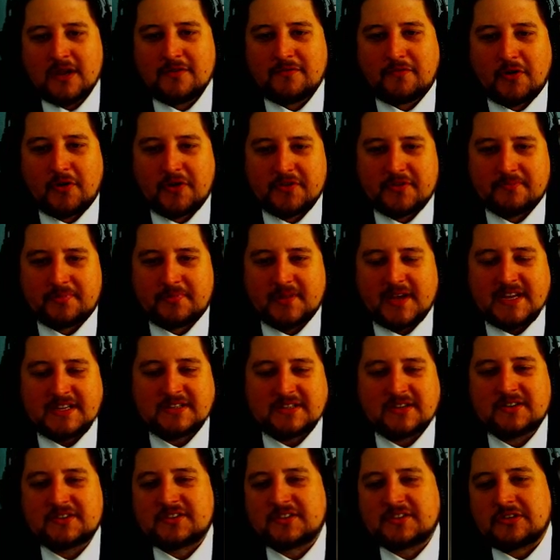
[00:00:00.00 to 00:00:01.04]
Fourth in place
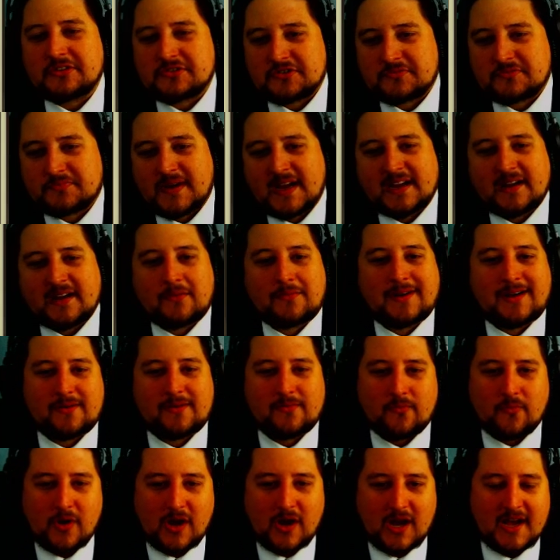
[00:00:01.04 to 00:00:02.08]
goes to loser's bracket
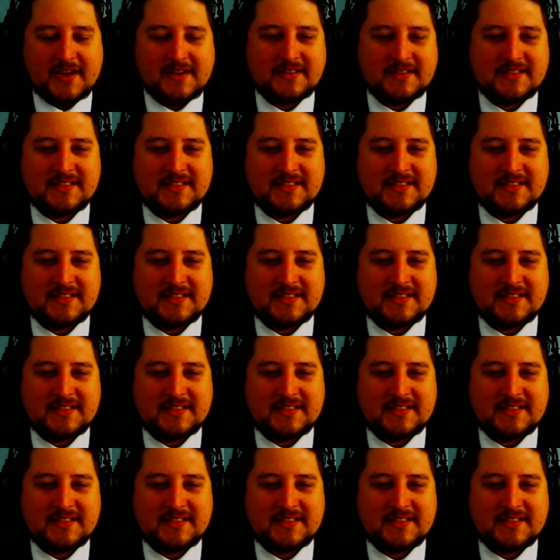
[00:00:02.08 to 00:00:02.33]
round one.